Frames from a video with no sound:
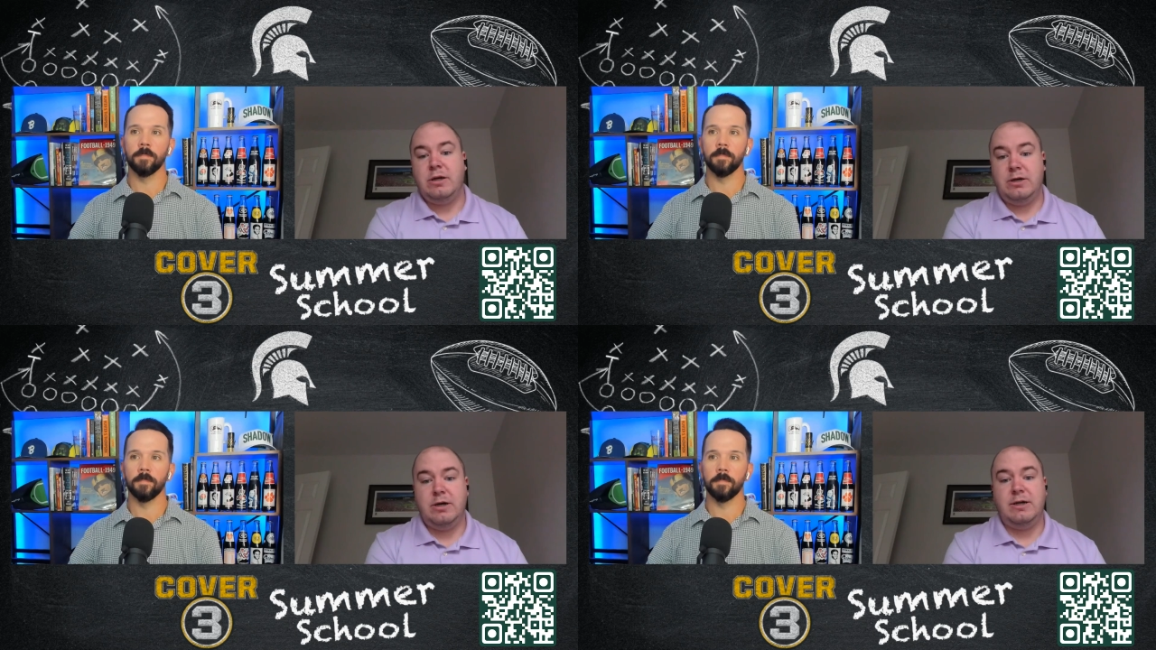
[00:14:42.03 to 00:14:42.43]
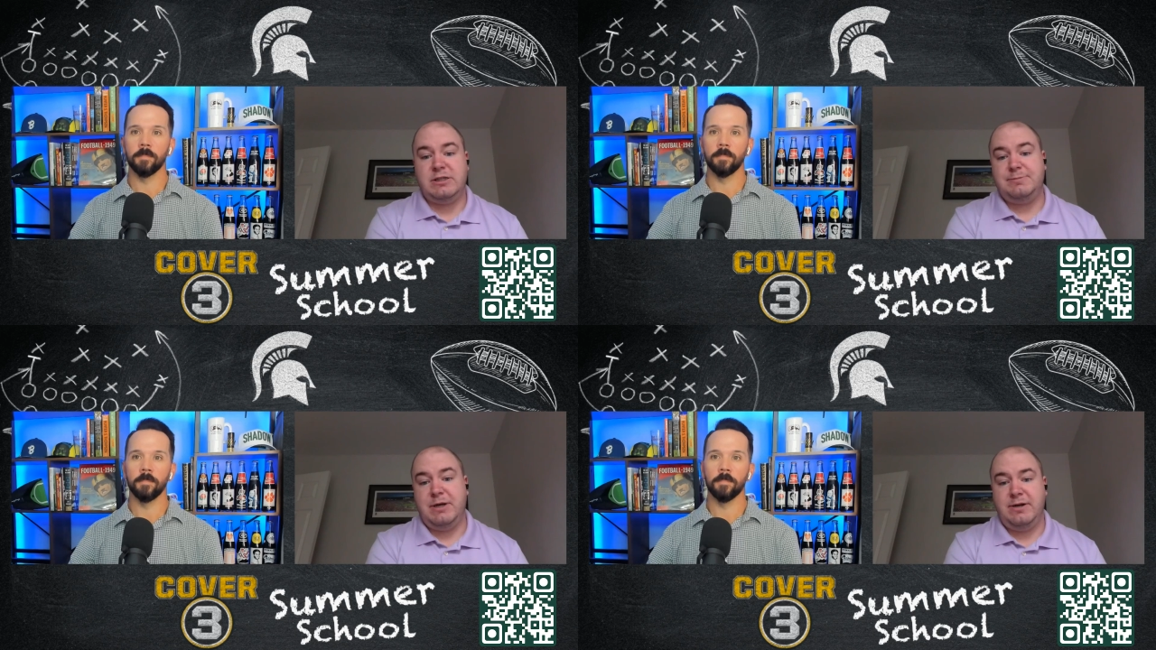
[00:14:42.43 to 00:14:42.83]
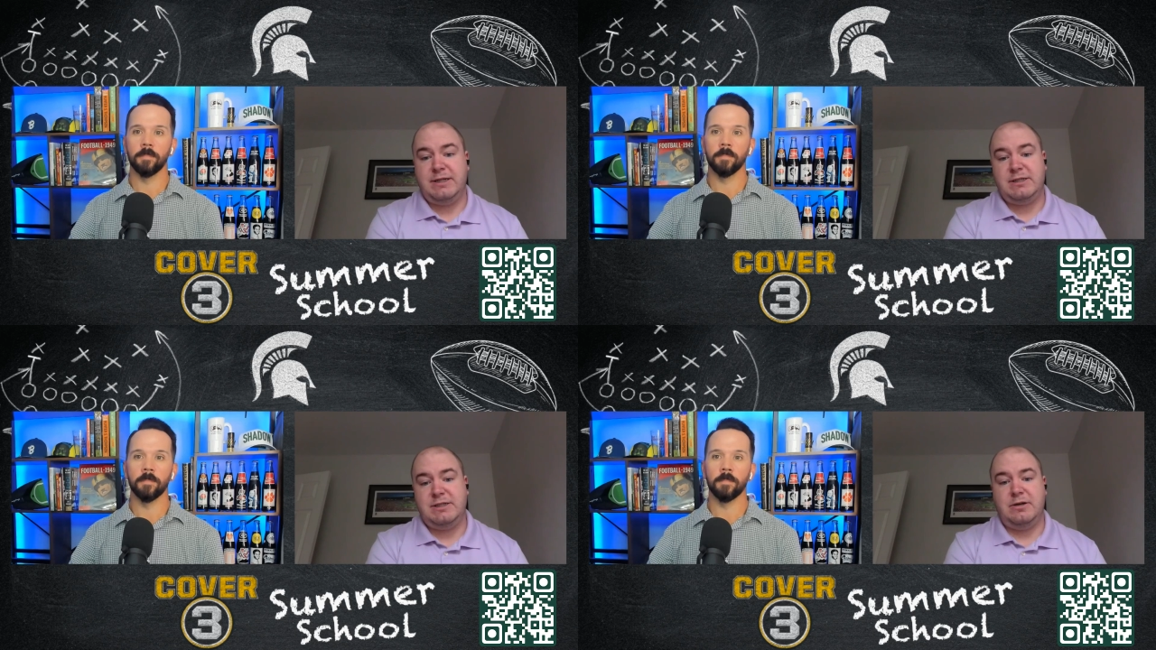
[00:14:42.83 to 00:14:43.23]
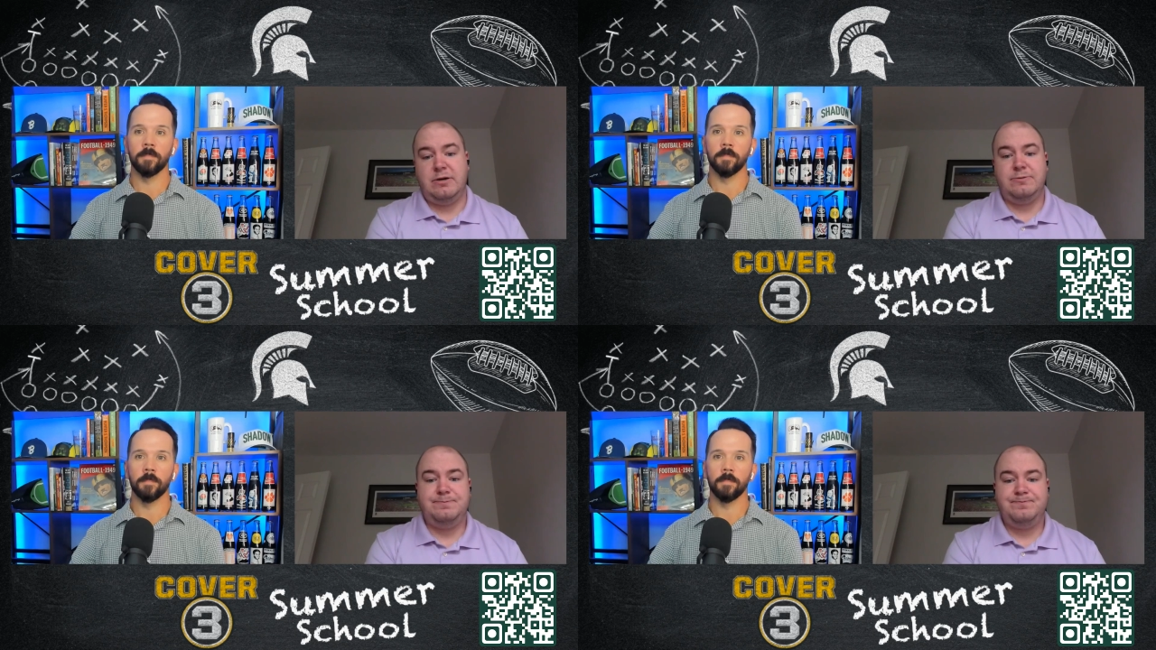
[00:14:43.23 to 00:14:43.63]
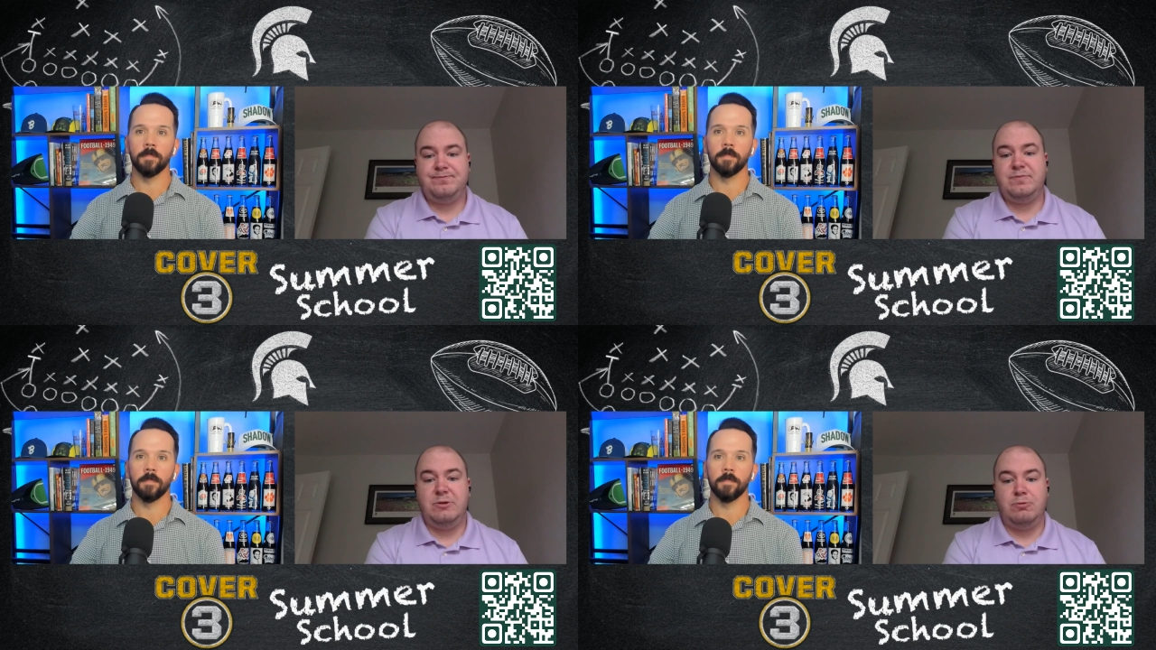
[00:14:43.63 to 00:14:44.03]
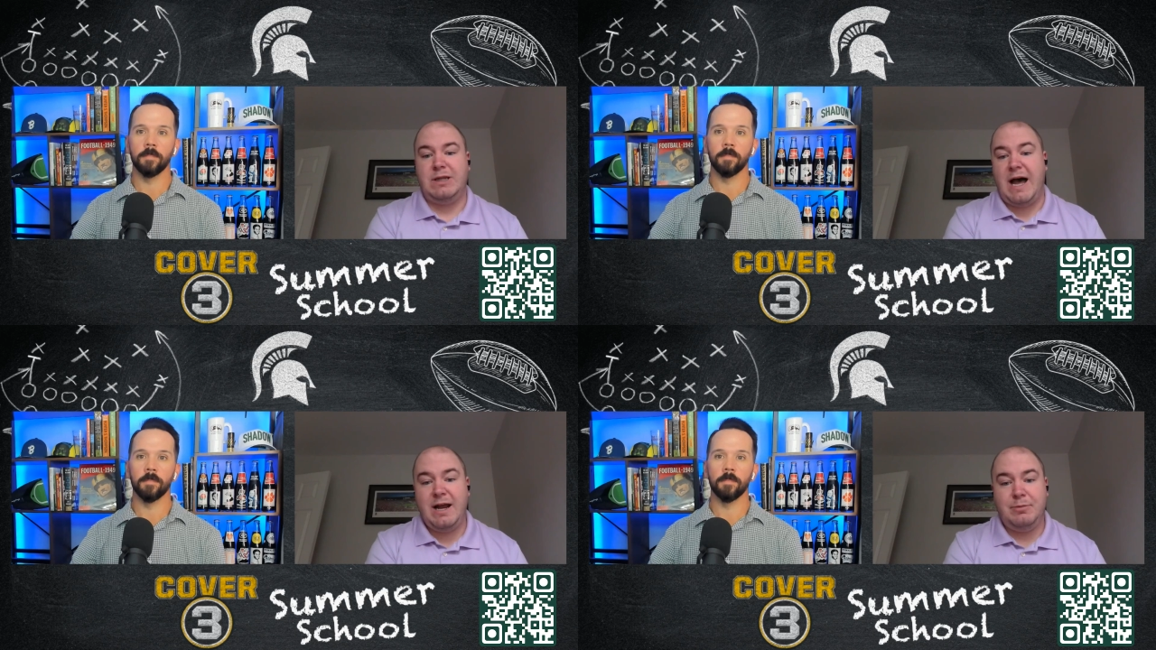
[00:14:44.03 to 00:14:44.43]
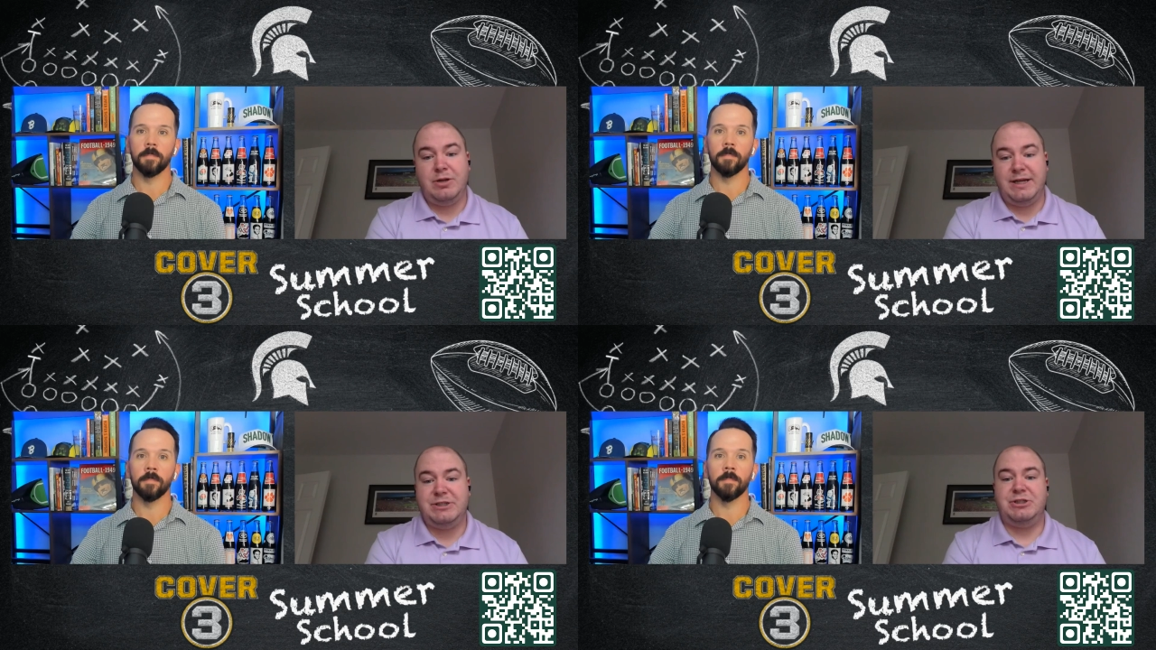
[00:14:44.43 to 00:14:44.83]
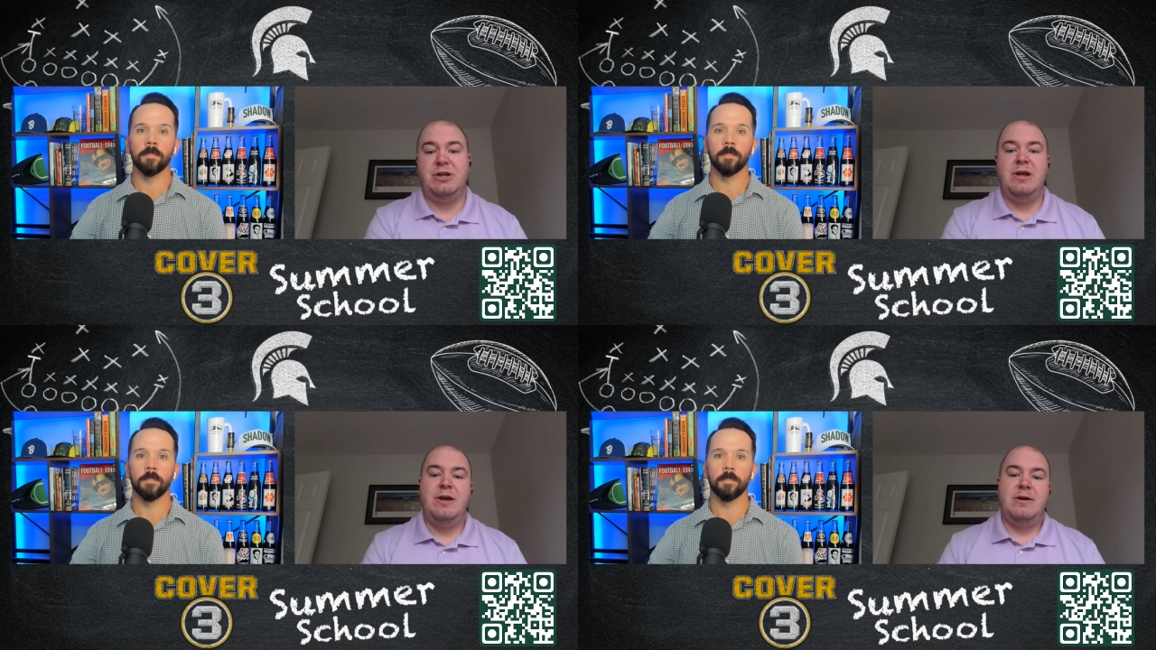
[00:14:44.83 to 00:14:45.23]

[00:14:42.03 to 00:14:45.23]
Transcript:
Speaker 1: good, experienced, you know, reliable-ish,